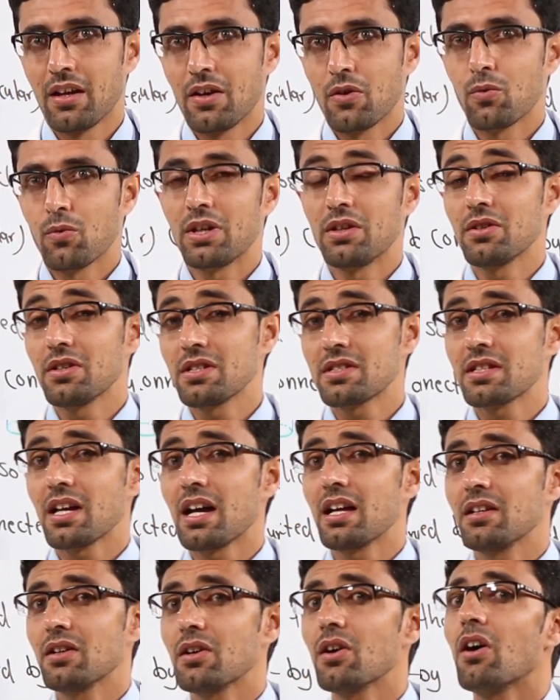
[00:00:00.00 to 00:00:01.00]
When you
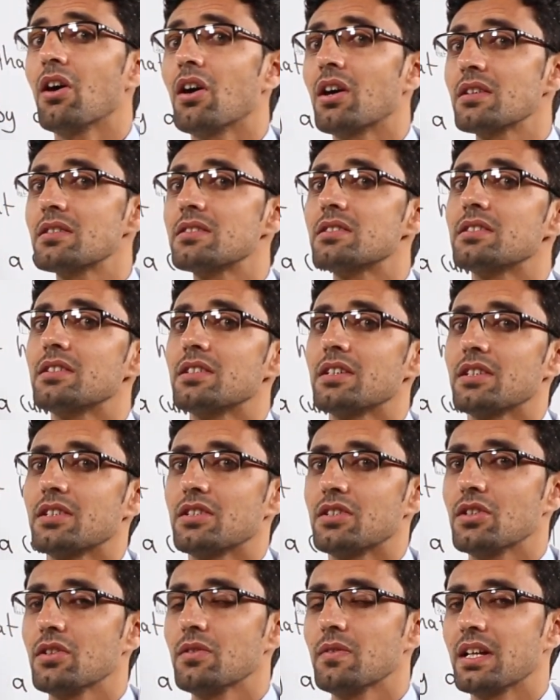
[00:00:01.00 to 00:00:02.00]
study hard,
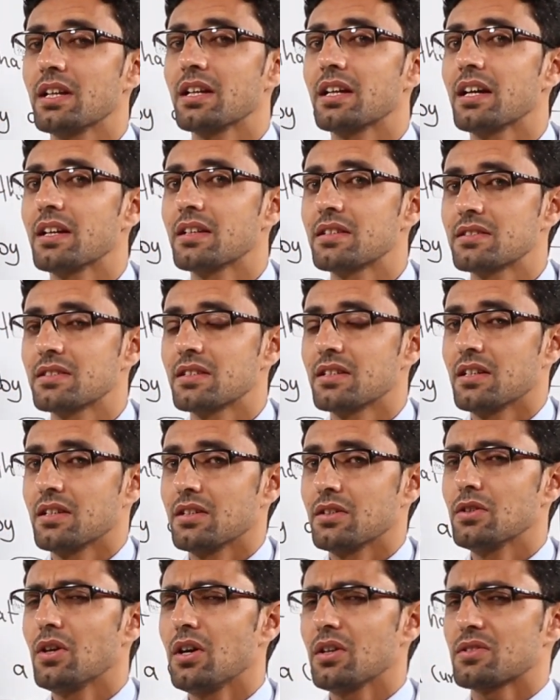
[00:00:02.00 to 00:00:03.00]
you will get
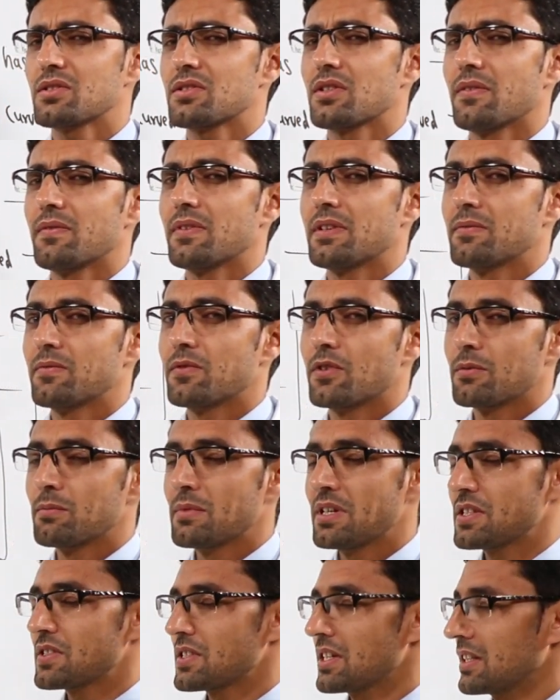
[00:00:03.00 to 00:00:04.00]
lots of
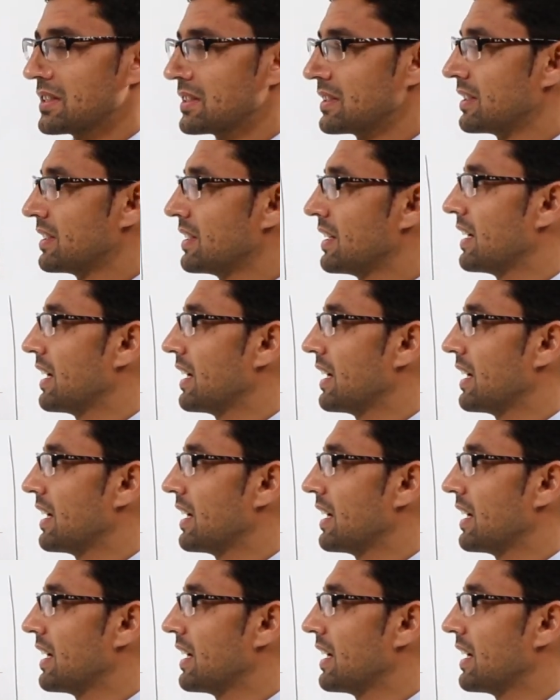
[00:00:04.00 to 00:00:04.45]
information,